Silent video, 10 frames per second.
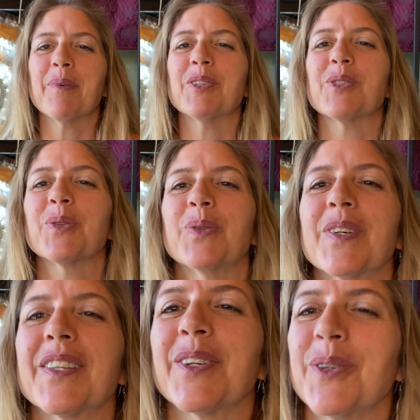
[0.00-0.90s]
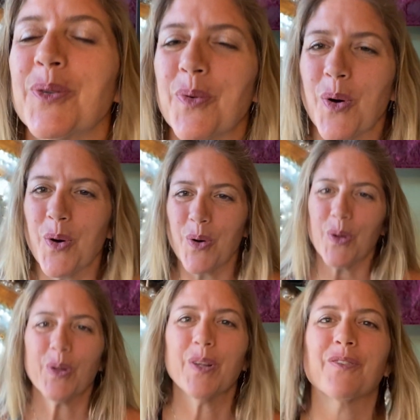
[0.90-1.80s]
into a little
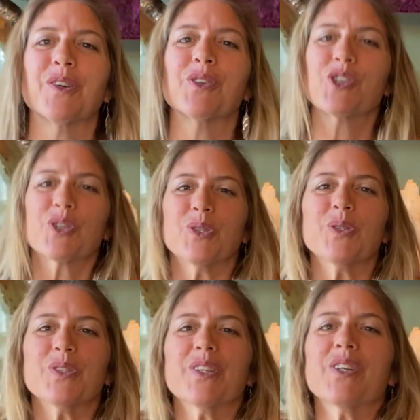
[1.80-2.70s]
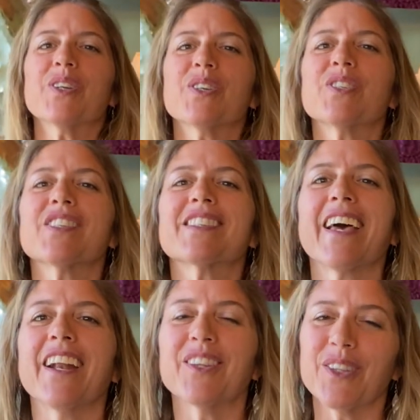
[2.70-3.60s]
roll of your shoulders, just
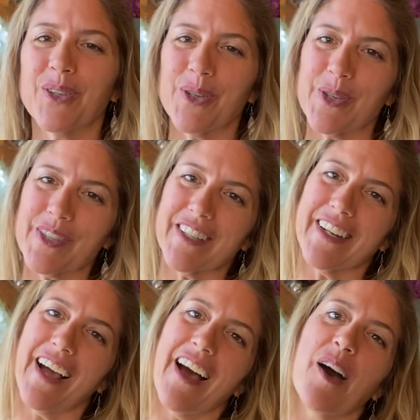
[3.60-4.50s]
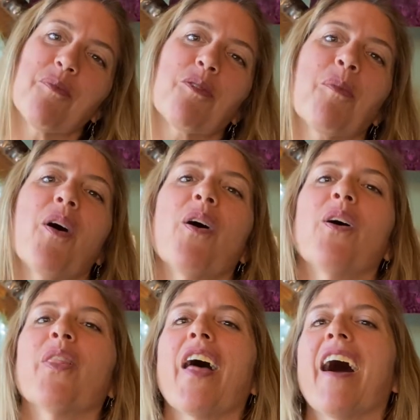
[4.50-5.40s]
kind of loosening up from
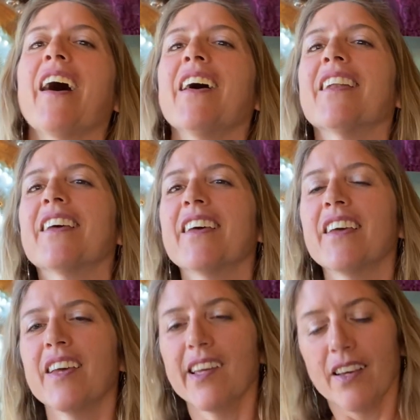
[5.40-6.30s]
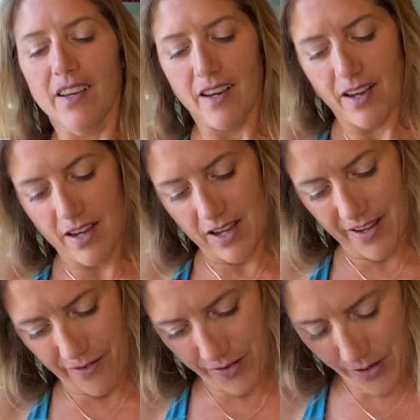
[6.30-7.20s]
all that.
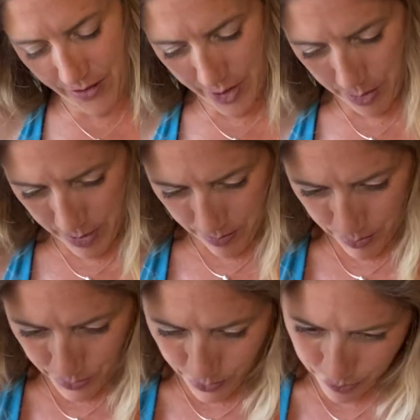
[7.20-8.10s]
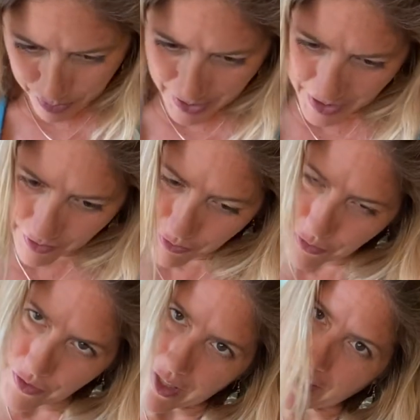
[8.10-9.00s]
Feel a little bit of movement and
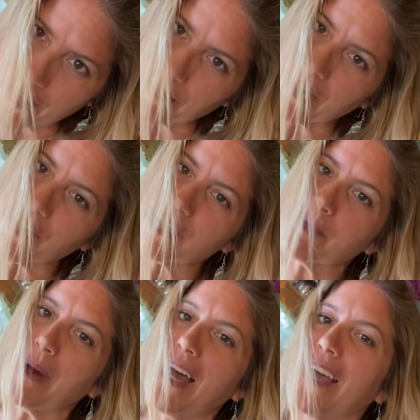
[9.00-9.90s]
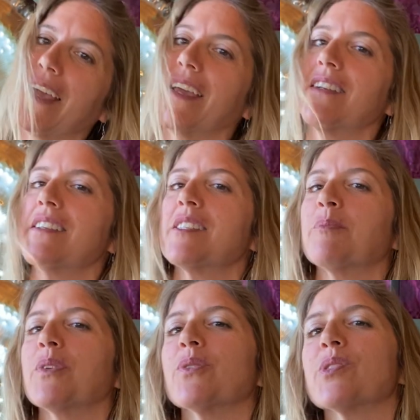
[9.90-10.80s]
freedom in your spine, just
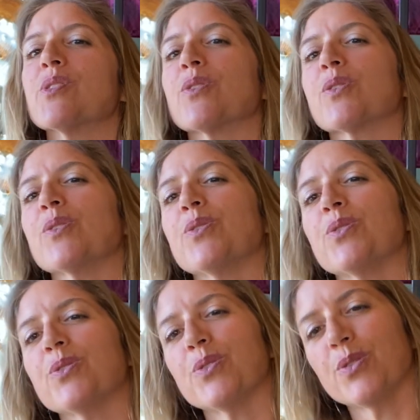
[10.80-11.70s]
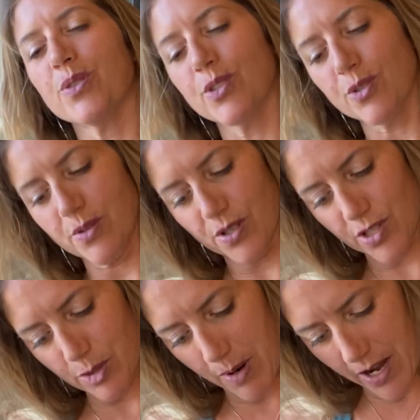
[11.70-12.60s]
some little circles with your
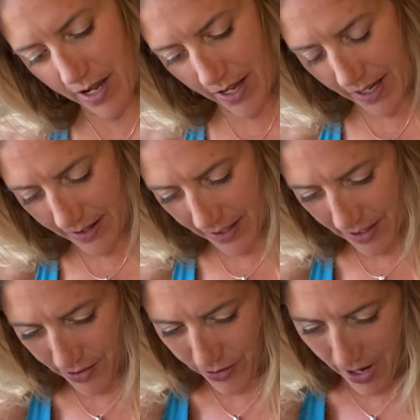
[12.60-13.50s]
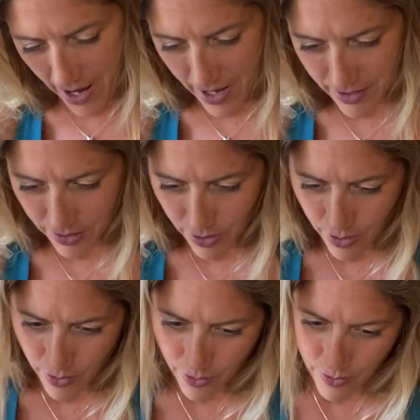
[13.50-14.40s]
spine, letting your head
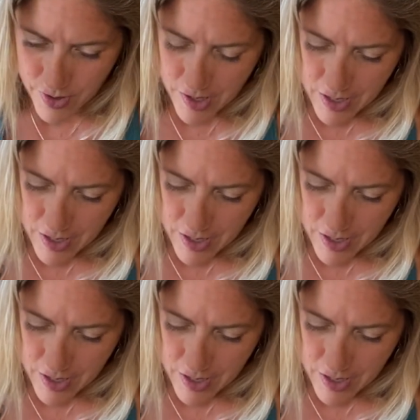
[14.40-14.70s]
go,